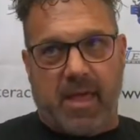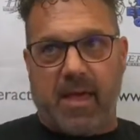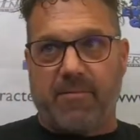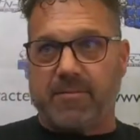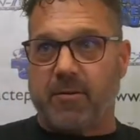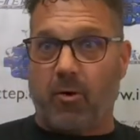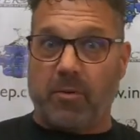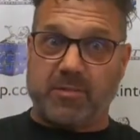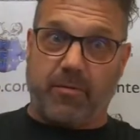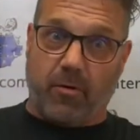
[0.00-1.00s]
If it's a whole
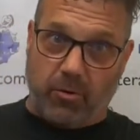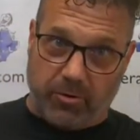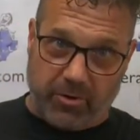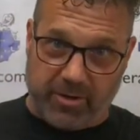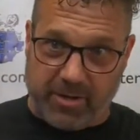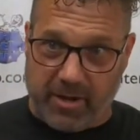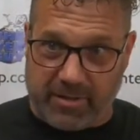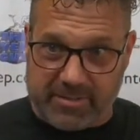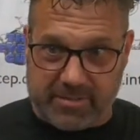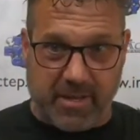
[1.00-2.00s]
bunch of older
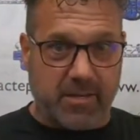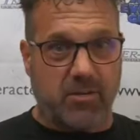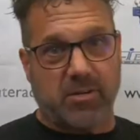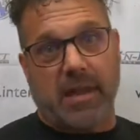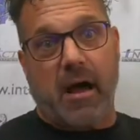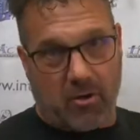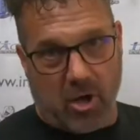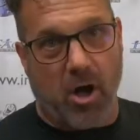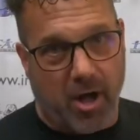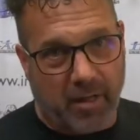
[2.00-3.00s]
adults, then you need
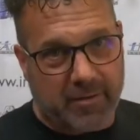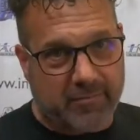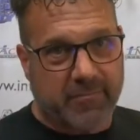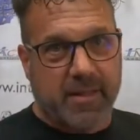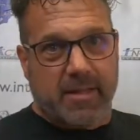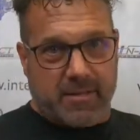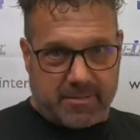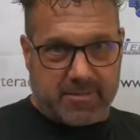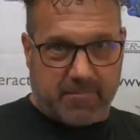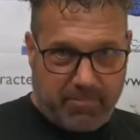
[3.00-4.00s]
alcohol and
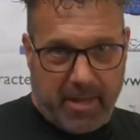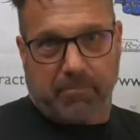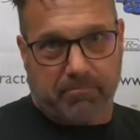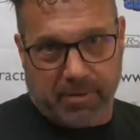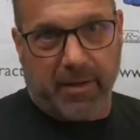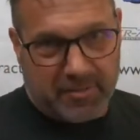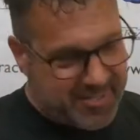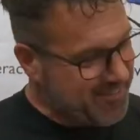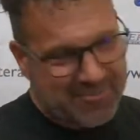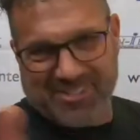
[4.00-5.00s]
some pain pills.
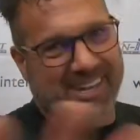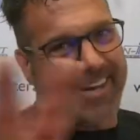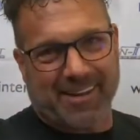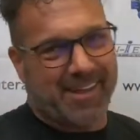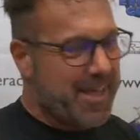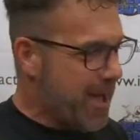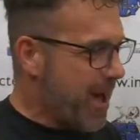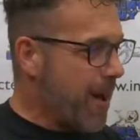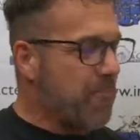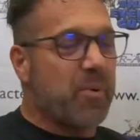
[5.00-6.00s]
Just kidding.
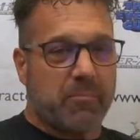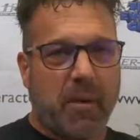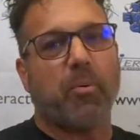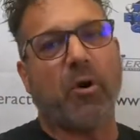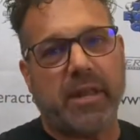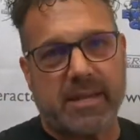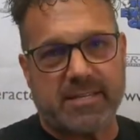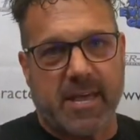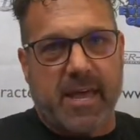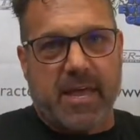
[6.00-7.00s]
But my point
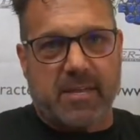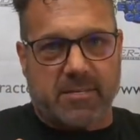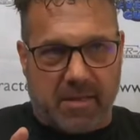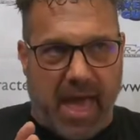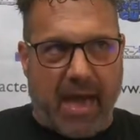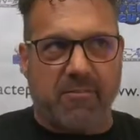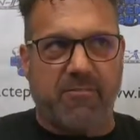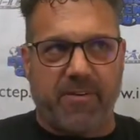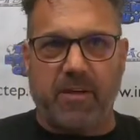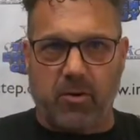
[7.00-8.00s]
is have it
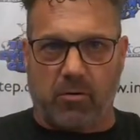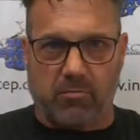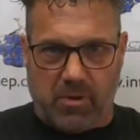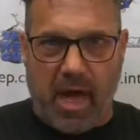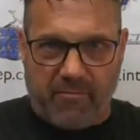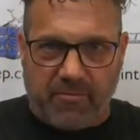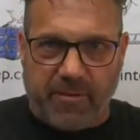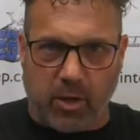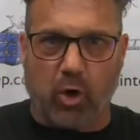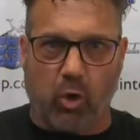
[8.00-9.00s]
fit
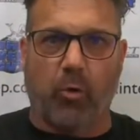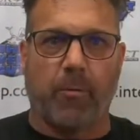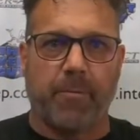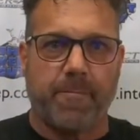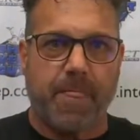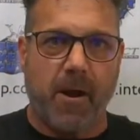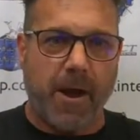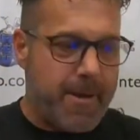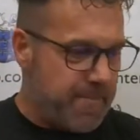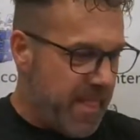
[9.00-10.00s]
your group. All
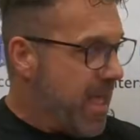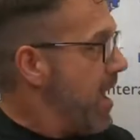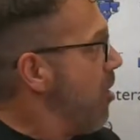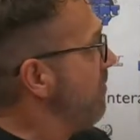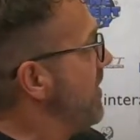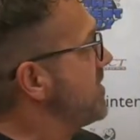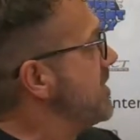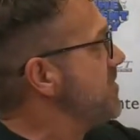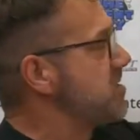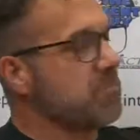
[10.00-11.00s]
right. Hopefully this
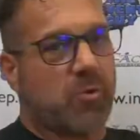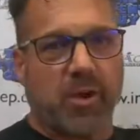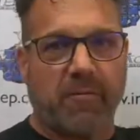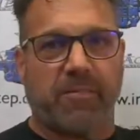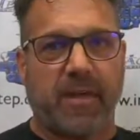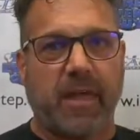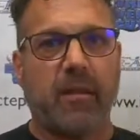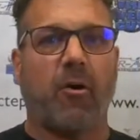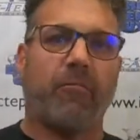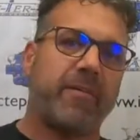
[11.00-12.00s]
gives you some creative thinking.
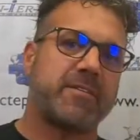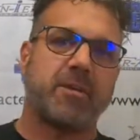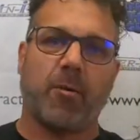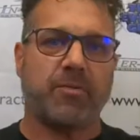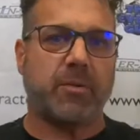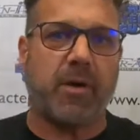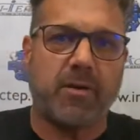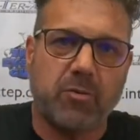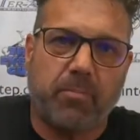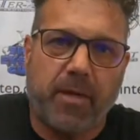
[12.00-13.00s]
Hopefully this helps you
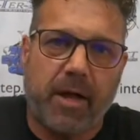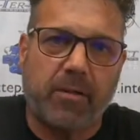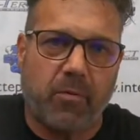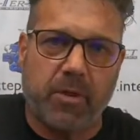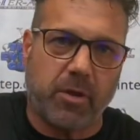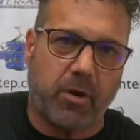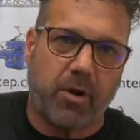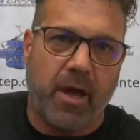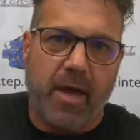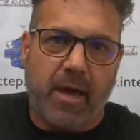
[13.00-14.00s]
as you plan, whether
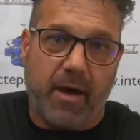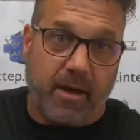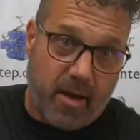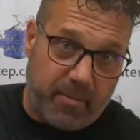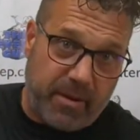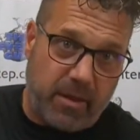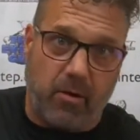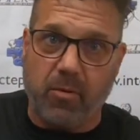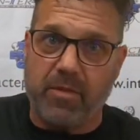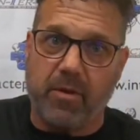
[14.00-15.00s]
you're a company
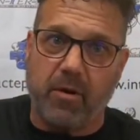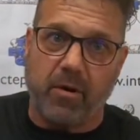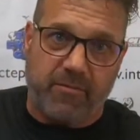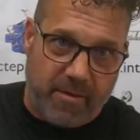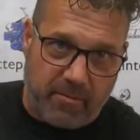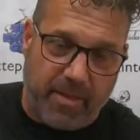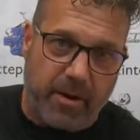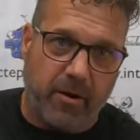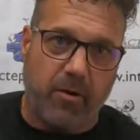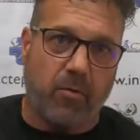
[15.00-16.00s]
or whether you're an event
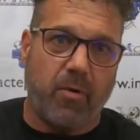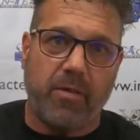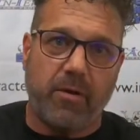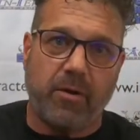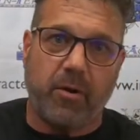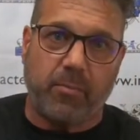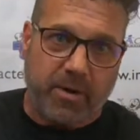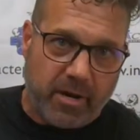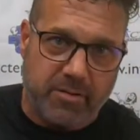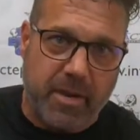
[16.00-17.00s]
planner or whether you're a
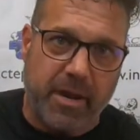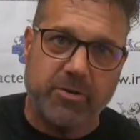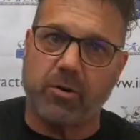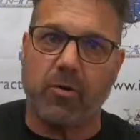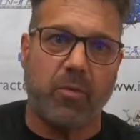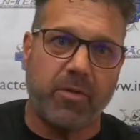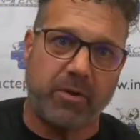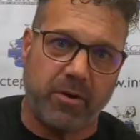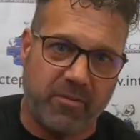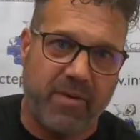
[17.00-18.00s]
production manager or whether
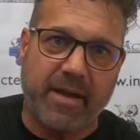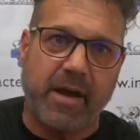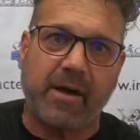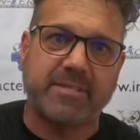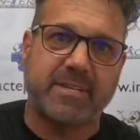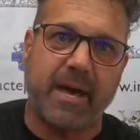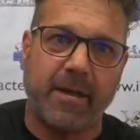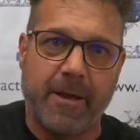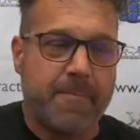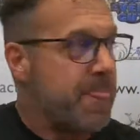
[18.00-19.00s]
you're an event guy on site,
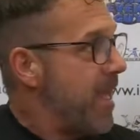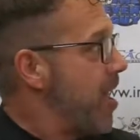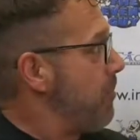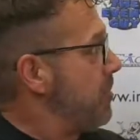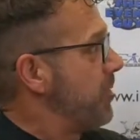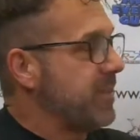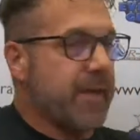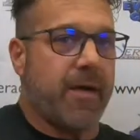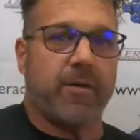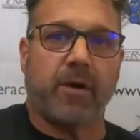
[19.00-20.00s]
helping put
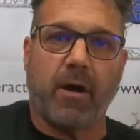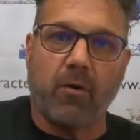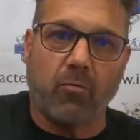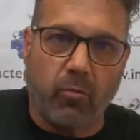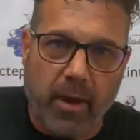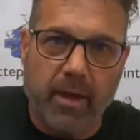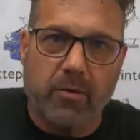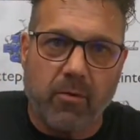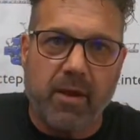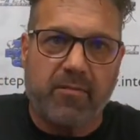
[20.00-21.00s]
together a great
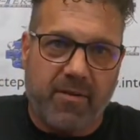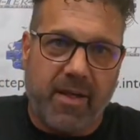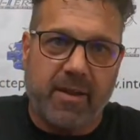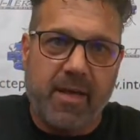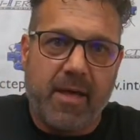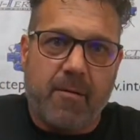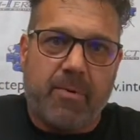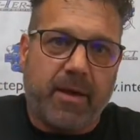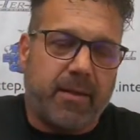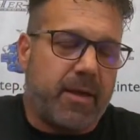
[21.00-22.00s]
event.
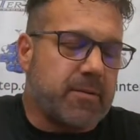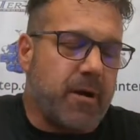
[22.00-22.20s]
Picnics